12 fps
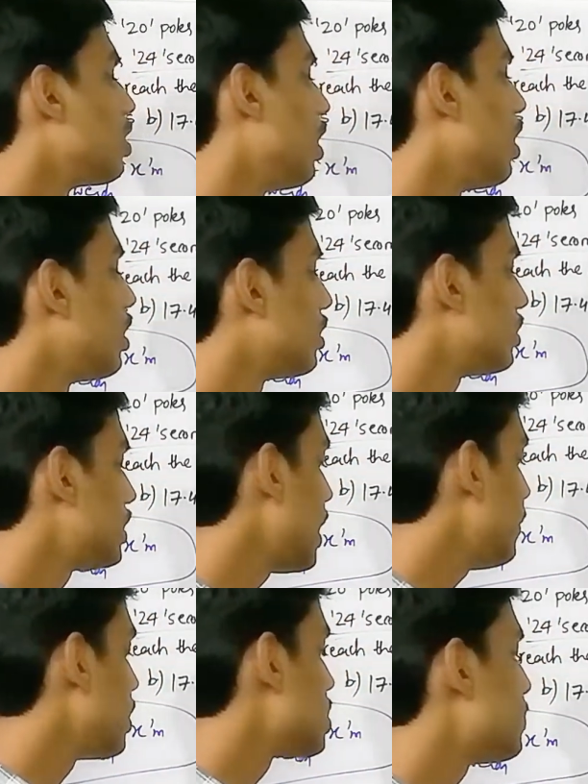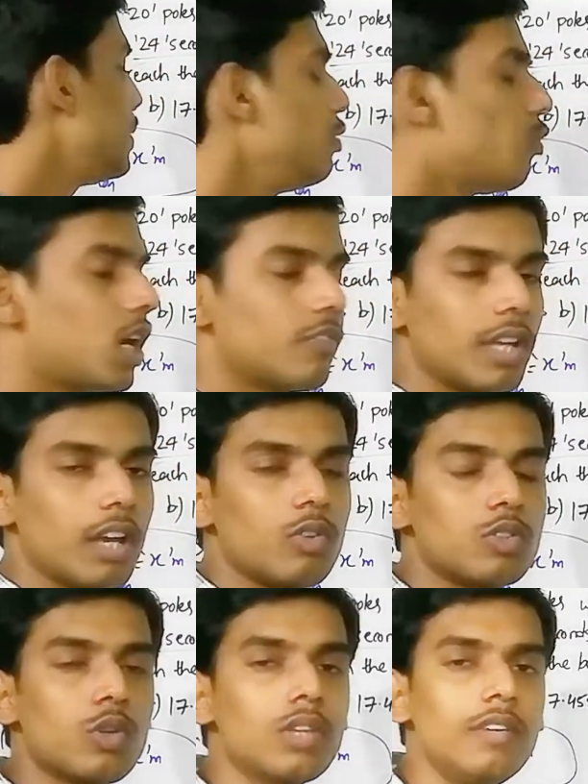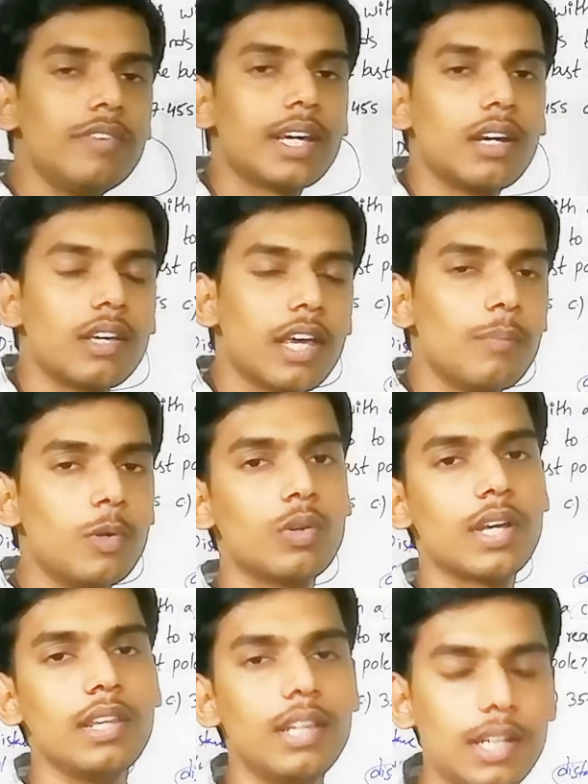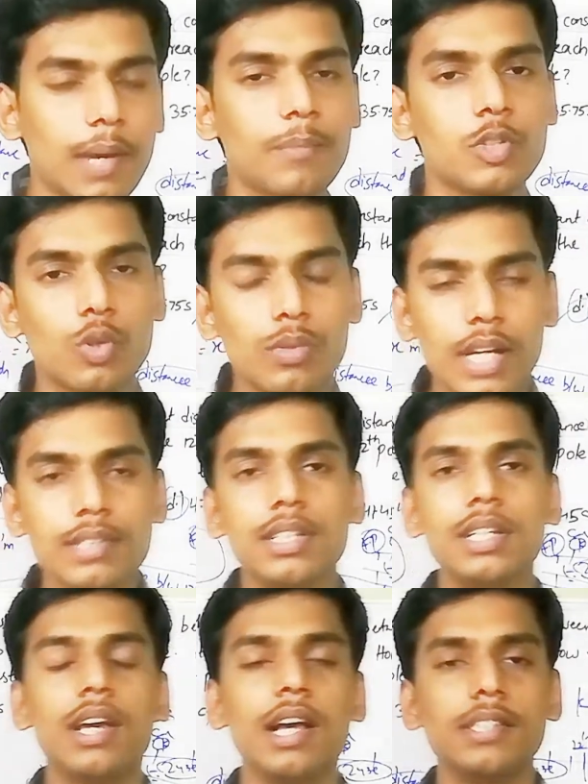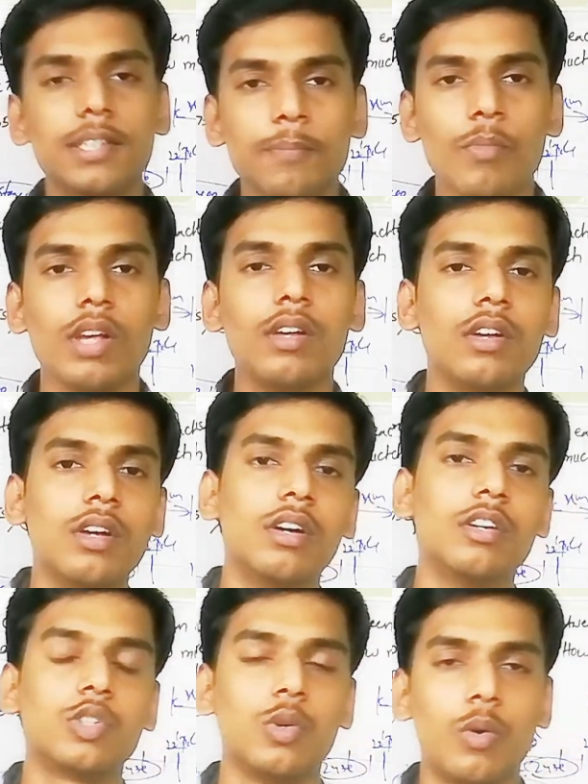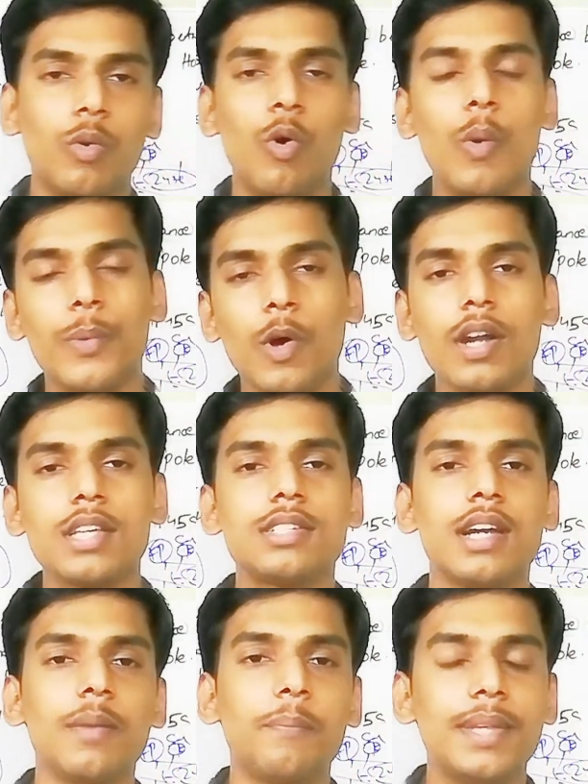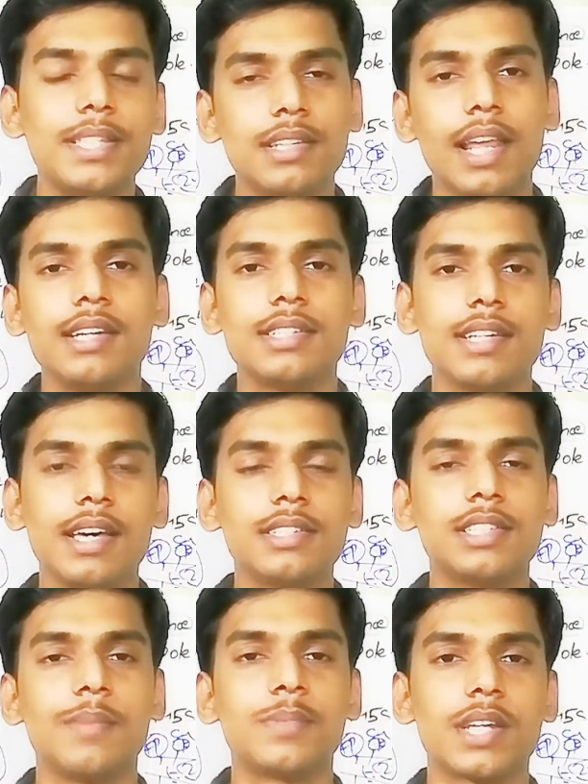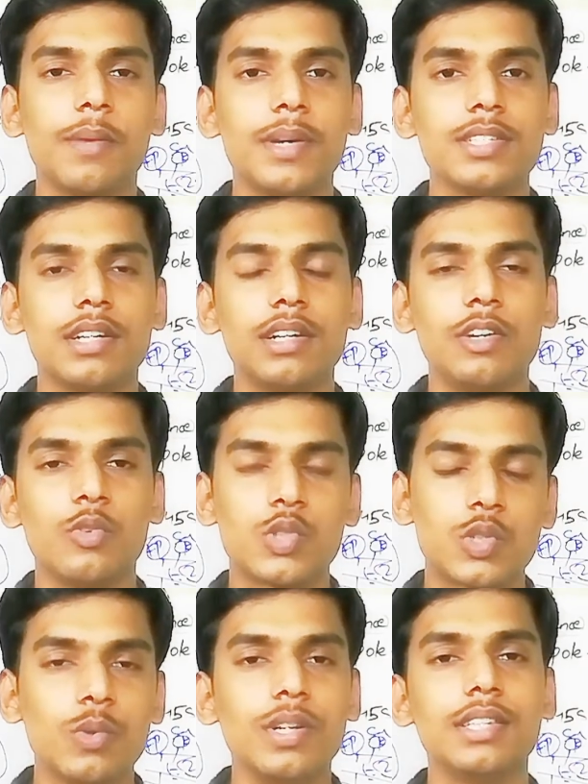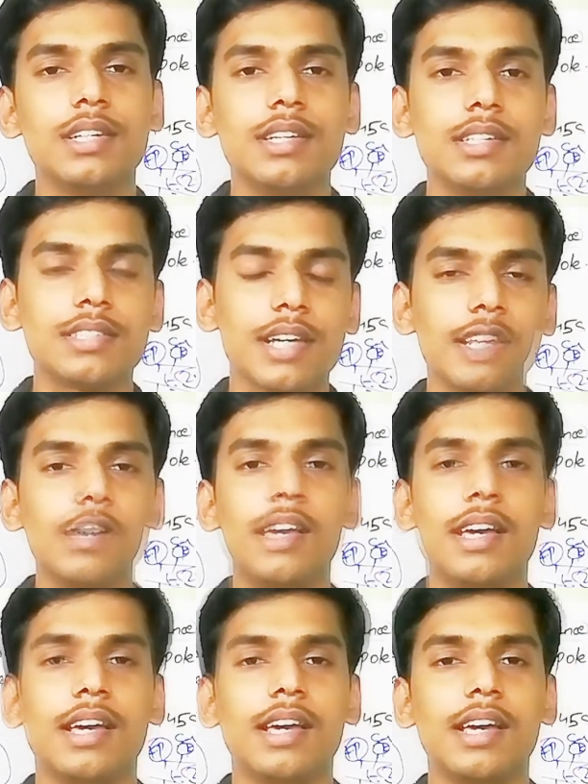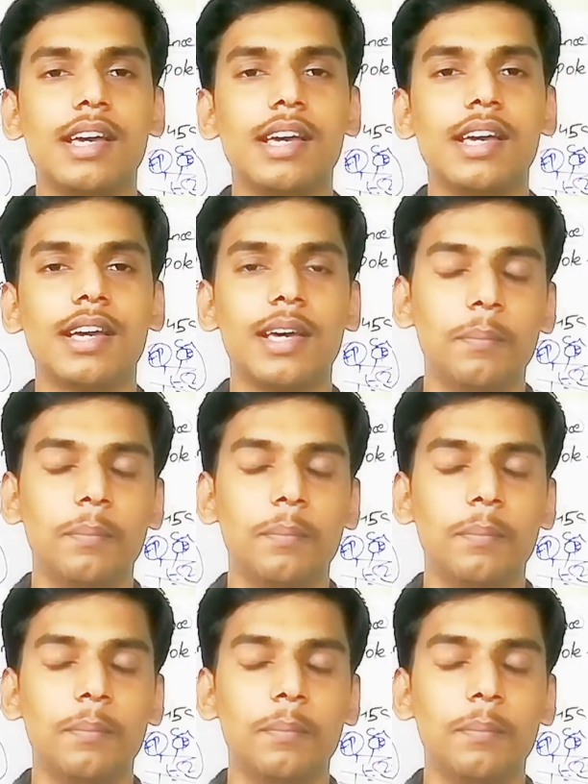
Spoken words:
time speed what we need, so that we can be able to get it. So that's it guys. So hope you understand. Please like, share and subscribe my channel. It's truly there. Signing off. Have a nice day.